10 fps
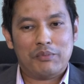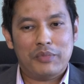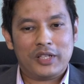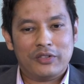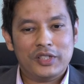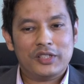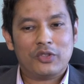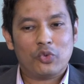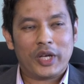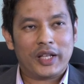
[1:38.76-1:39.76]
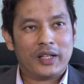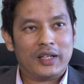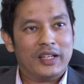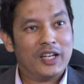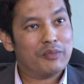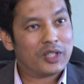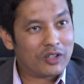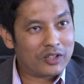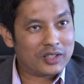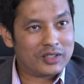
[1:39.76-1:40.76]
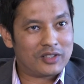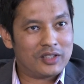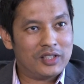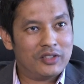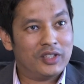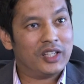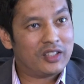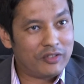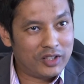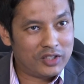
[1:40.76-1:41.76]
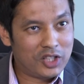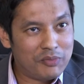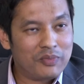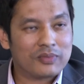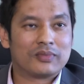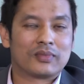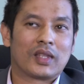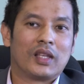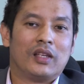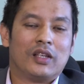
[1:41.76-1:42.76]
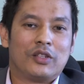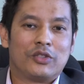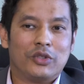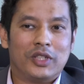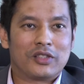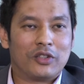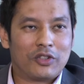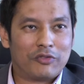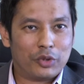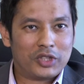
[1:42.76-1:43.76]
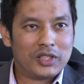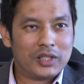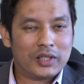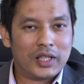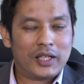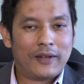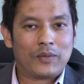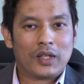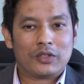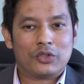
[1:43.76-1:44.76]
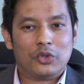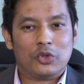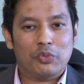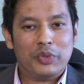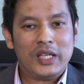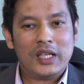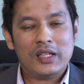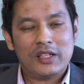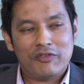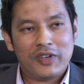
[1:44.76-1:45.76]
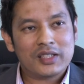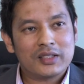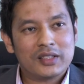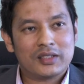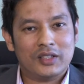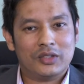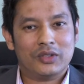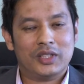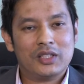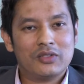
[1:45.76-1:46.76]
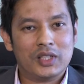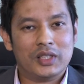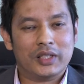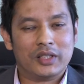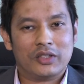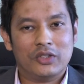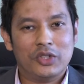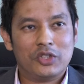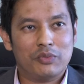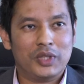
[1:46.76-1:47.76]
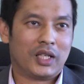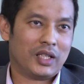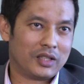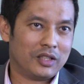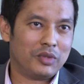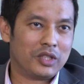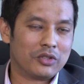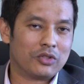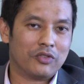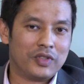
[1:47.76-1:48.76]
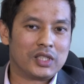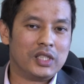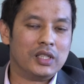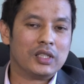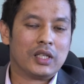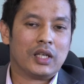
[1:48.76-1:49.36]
being a region where labor cost is actually relatively cheap. So there's a lot of potential there. So to bring in investors into this region, you need to be connected, because obviously